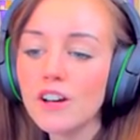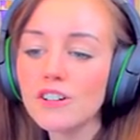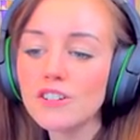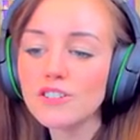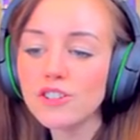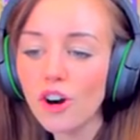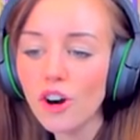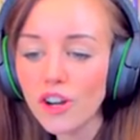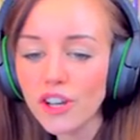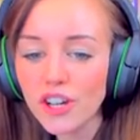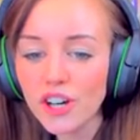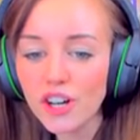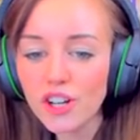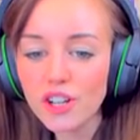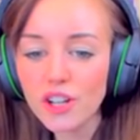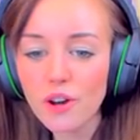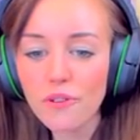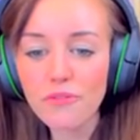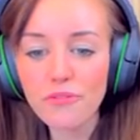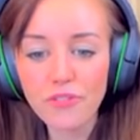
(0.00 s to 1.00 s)

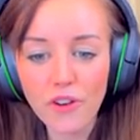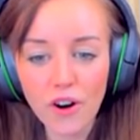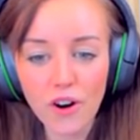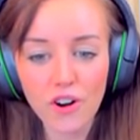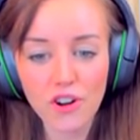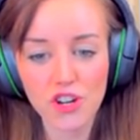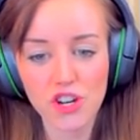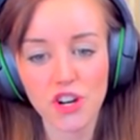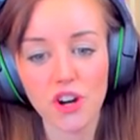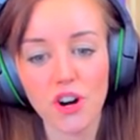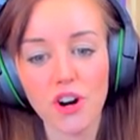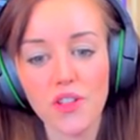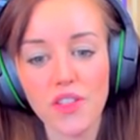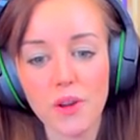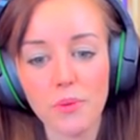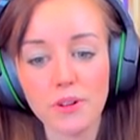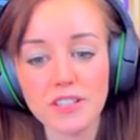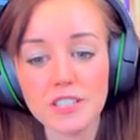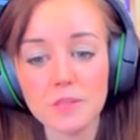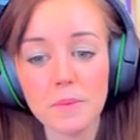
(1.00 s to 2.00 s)
Loyal, for sure. They
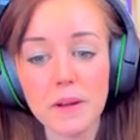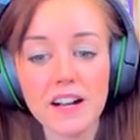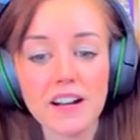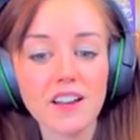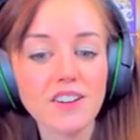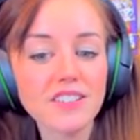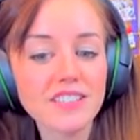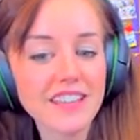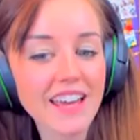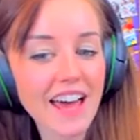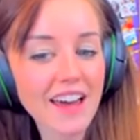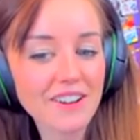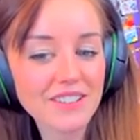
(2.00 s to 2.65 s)
want to be close to their